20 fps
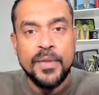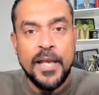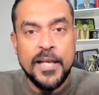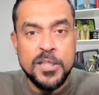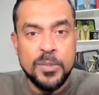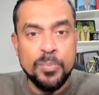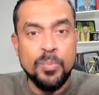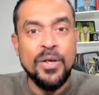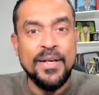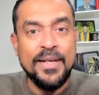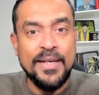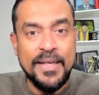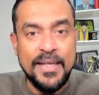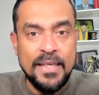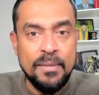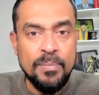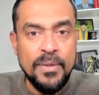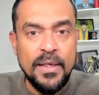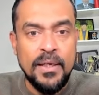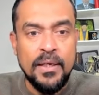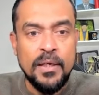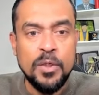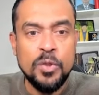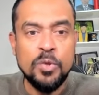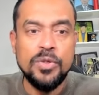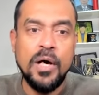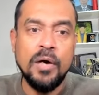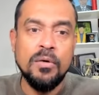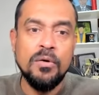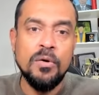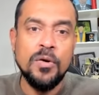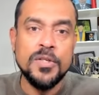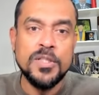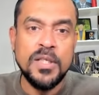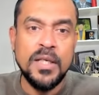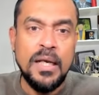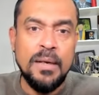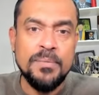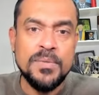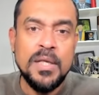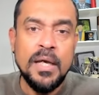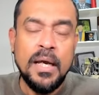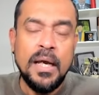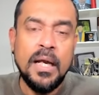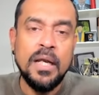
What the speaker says: exploit DB to download scripts.